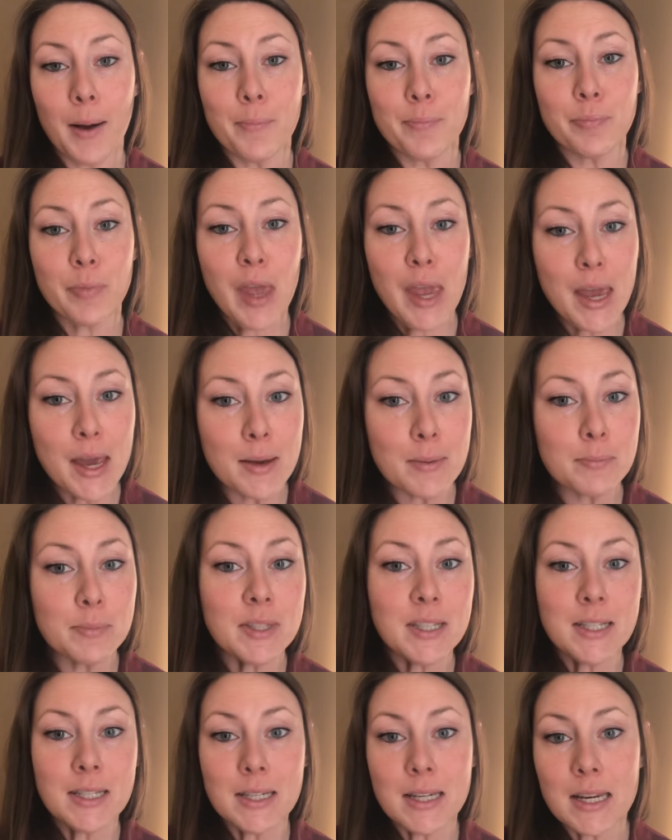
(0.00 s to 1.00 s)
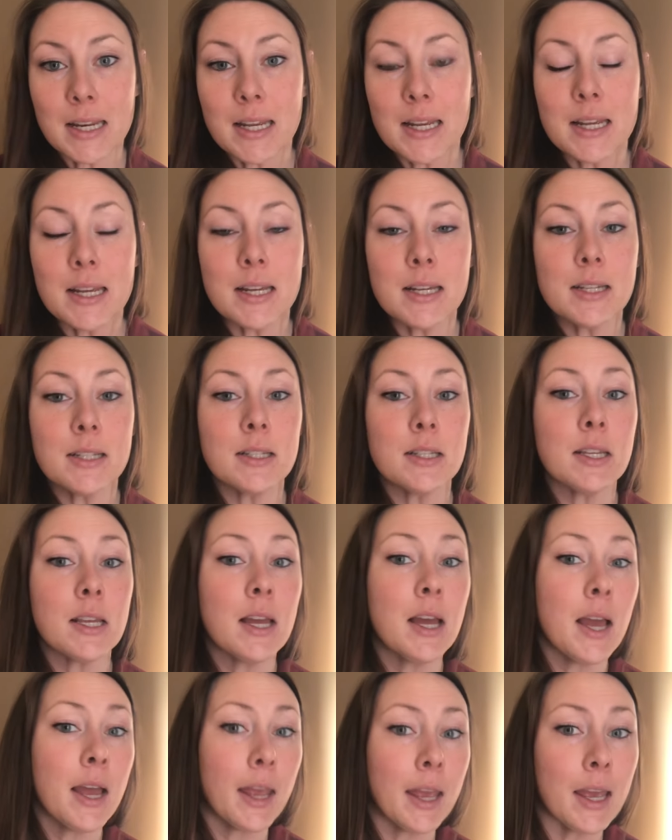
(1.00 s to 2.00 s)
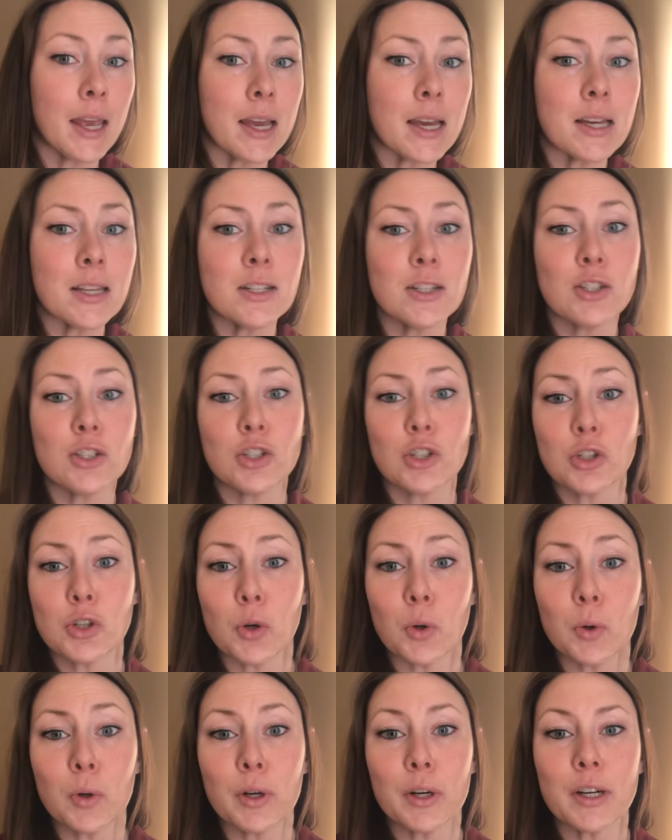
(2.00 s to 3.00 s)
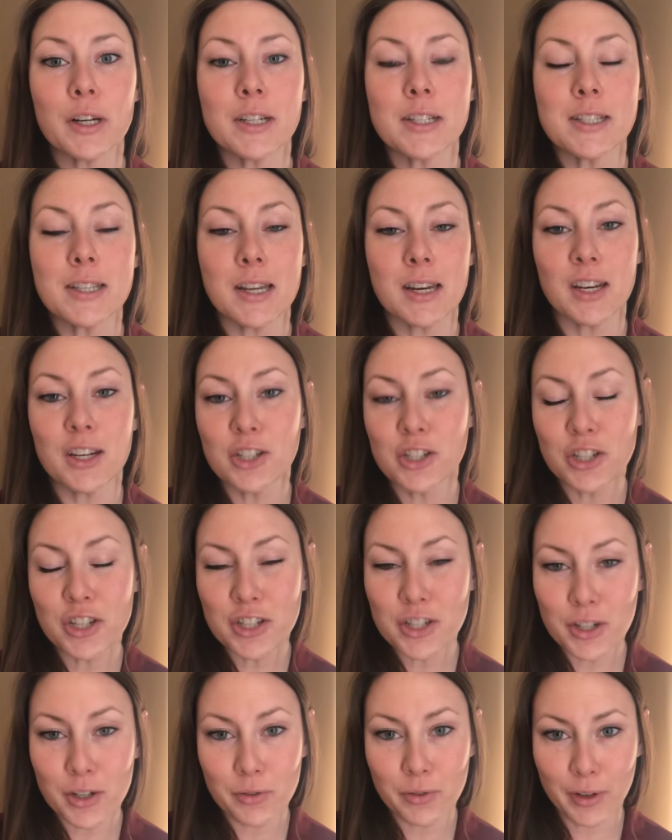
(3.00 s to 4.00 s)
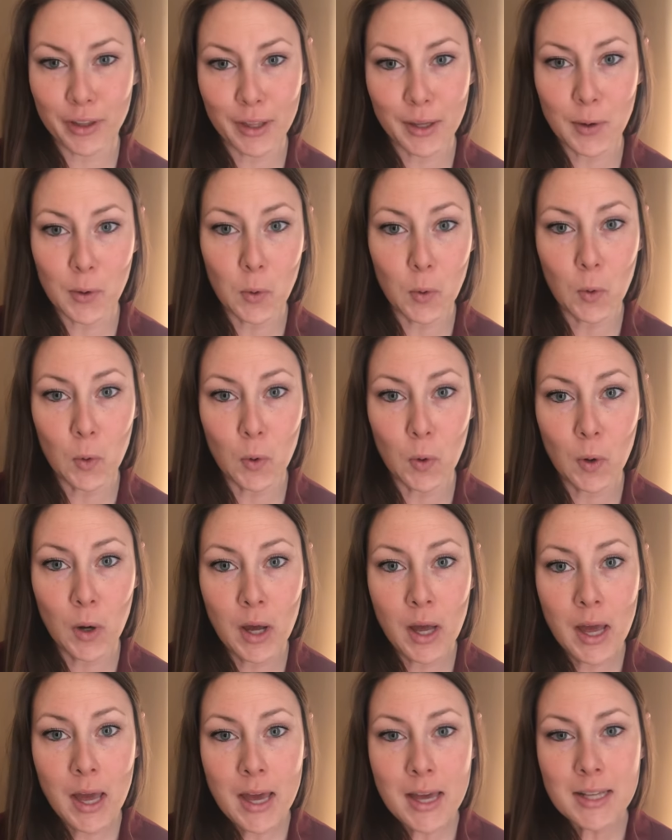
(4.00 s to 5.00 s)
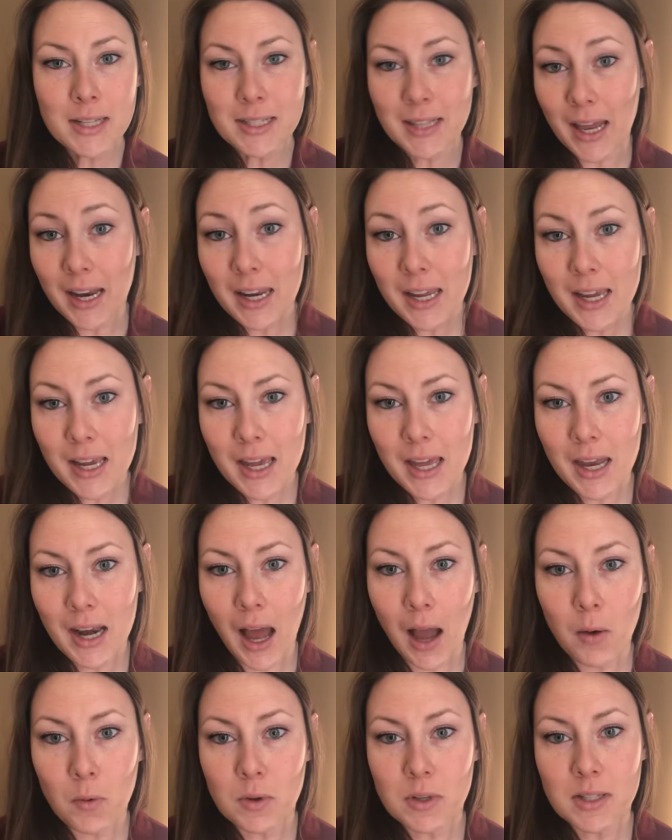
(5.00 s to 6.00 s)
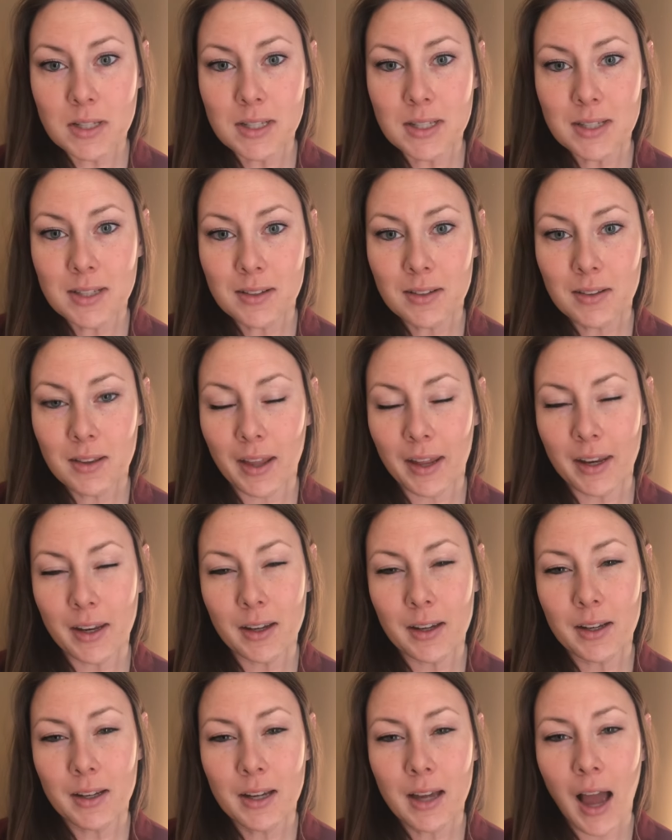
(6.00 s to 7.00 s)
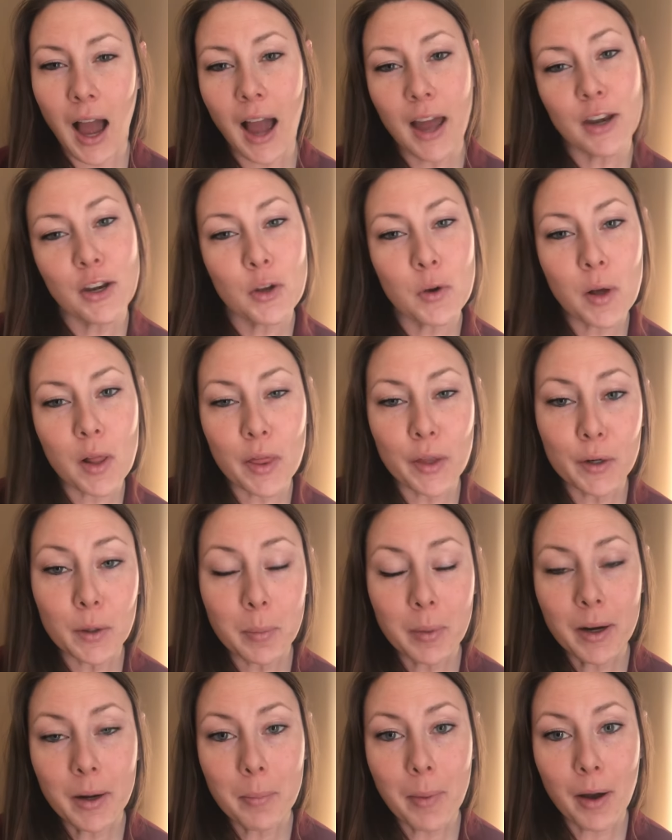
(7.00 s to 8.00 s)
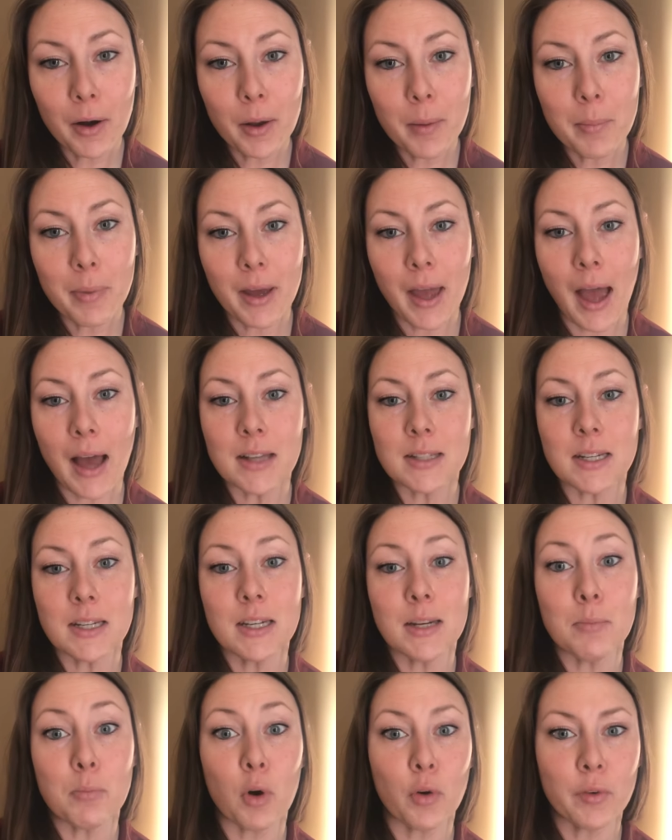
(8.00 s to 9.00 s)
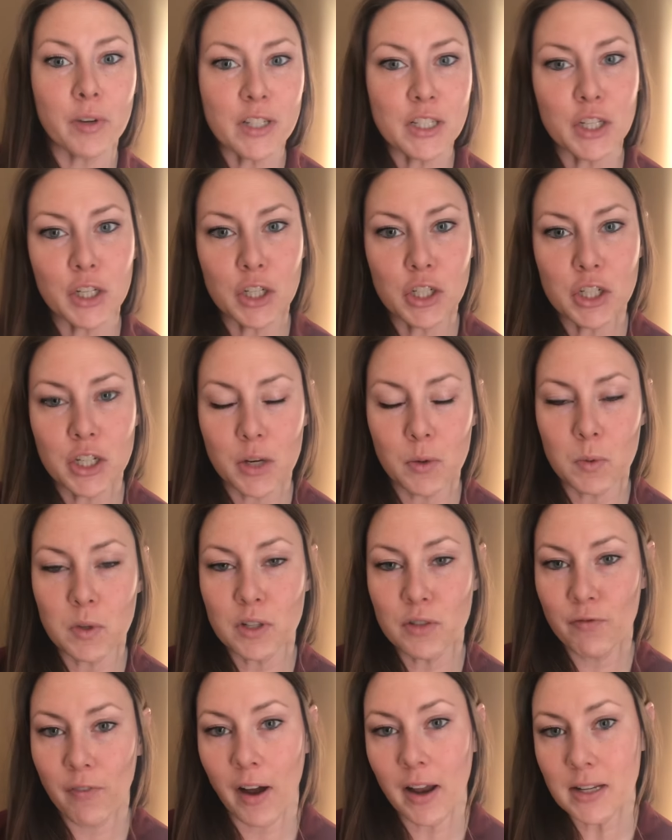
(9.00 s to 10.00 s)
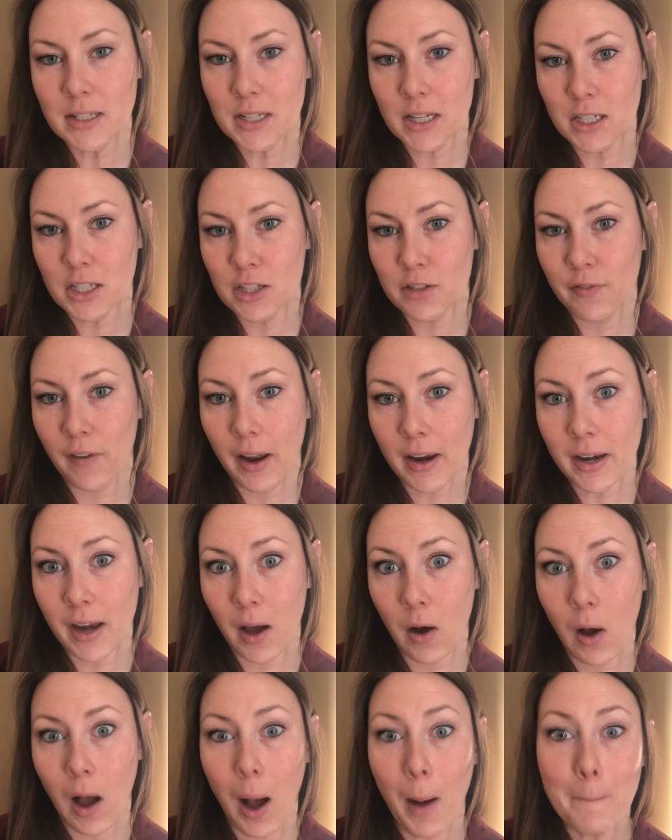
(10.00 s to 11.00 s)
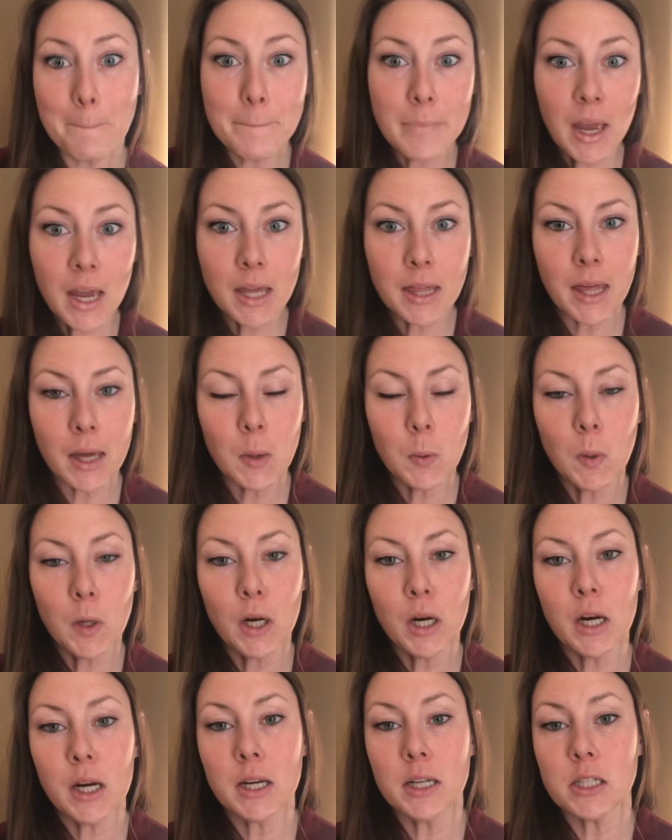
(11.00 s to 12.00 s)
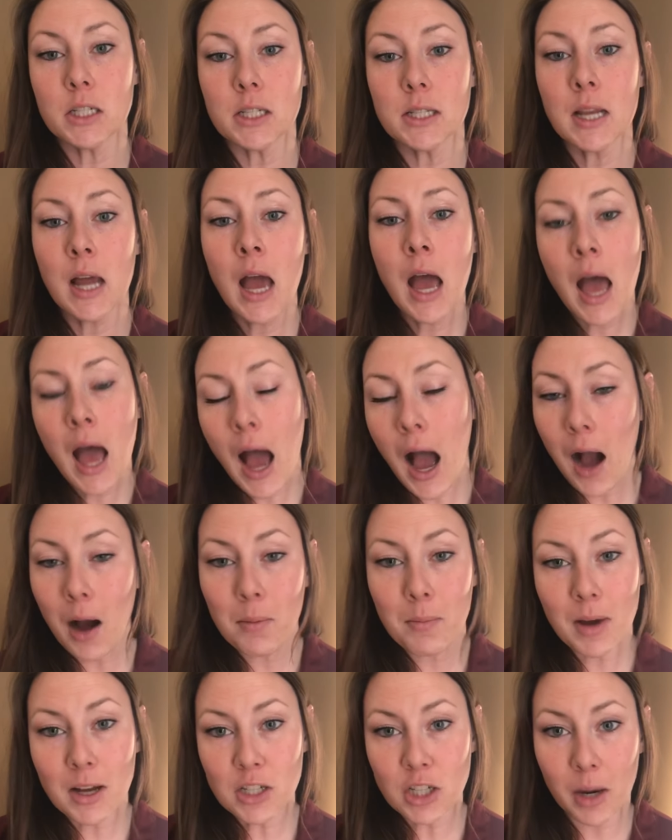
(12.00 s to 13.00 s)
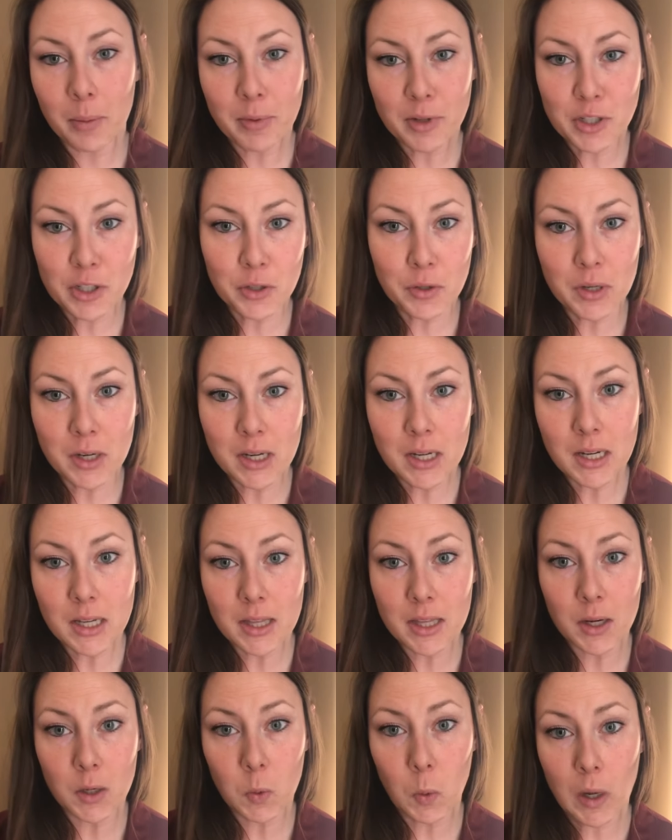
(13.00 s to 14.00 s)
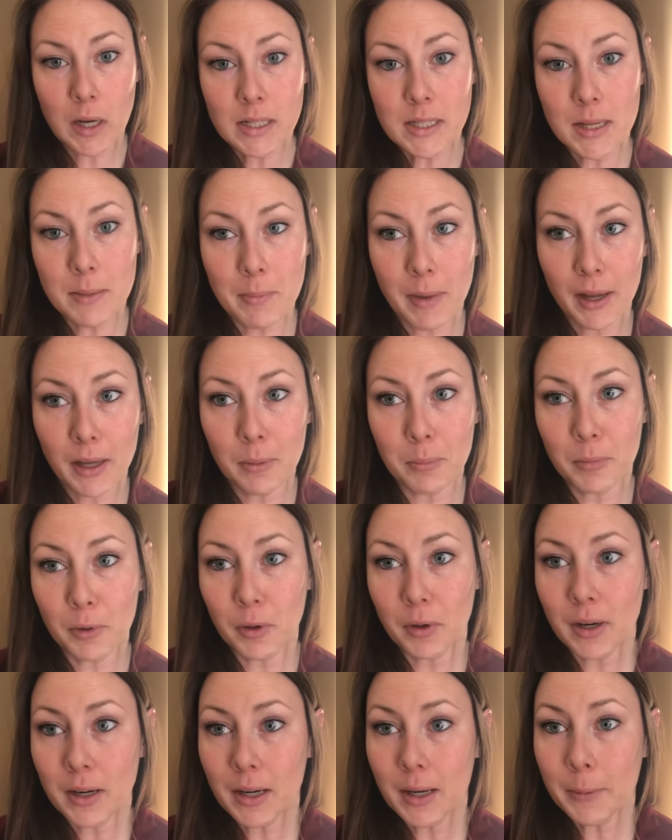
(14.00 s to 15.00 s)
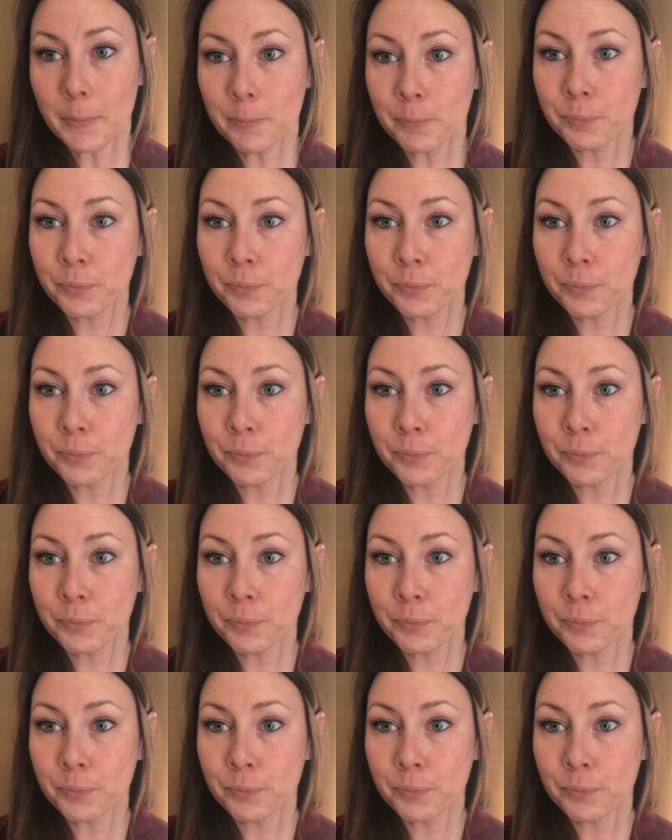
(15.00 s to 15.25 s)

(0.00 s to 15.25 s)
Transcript: hips, knees, hands, shoulders, and it's just a really cool setting. And I knew a little bit about it, but as I did more research, it was fun to just find out how big they were and just how much opportunity there was in my community.